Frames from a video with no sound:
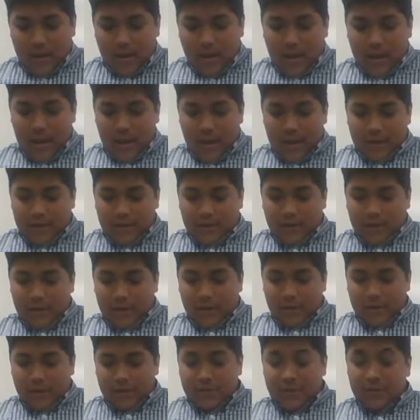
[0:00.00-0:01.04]
As
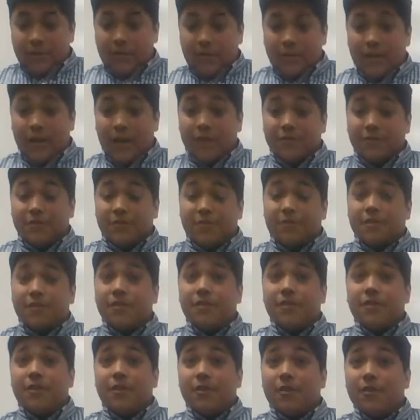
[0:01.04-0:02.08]
her
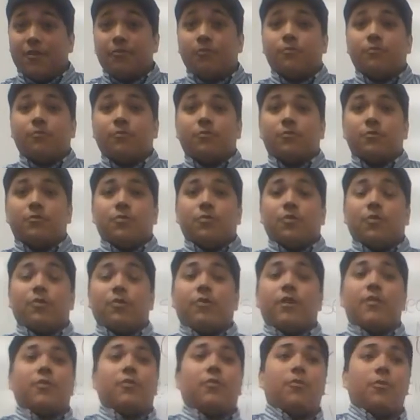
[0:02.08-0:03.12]
senior year was rolling
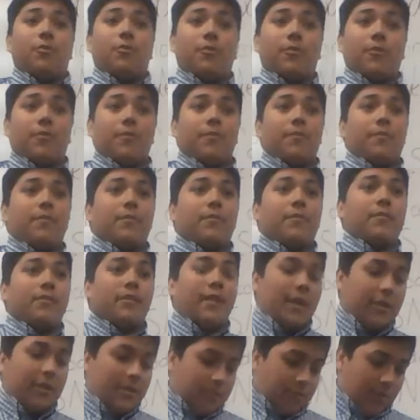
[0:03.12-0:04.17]
around the corner,
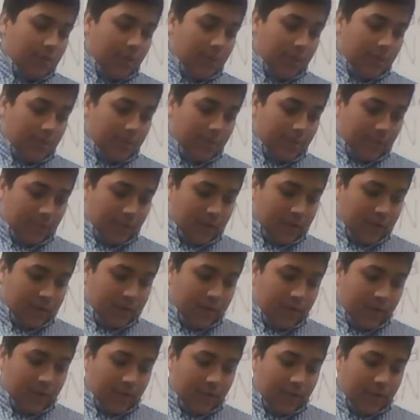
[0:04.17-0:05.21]
that's what
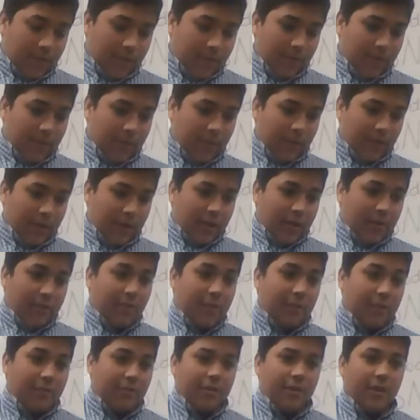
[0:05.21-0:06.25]
started getting me
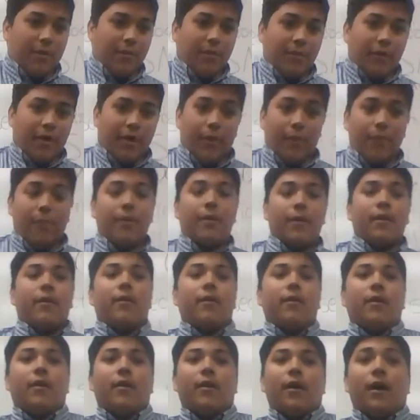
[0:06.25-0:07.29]
to think about
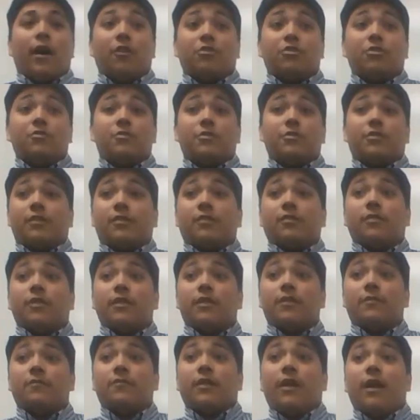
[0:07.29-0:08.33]
how she was going to
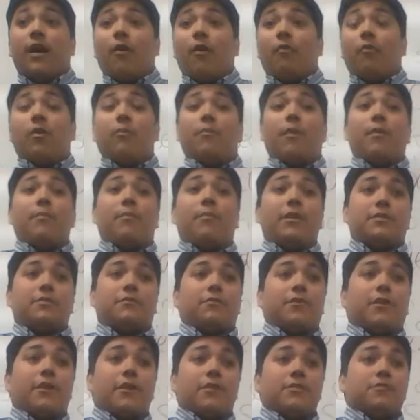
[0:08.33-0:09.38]
leave and how one of my best
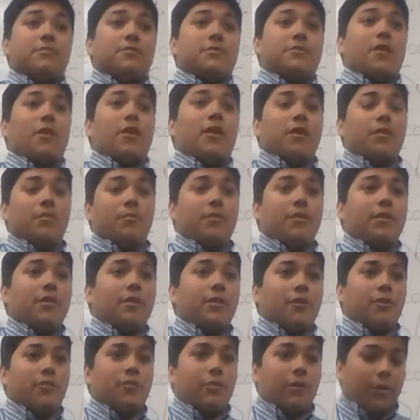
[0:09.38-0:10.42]
friends was not going to be
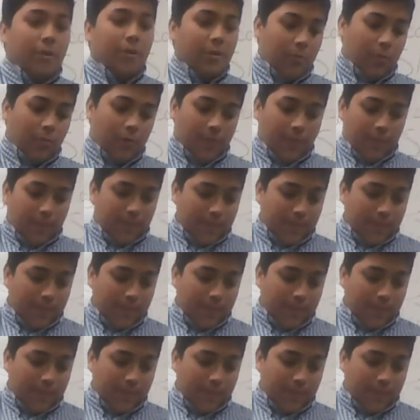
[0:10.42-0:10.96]
there with me anymore.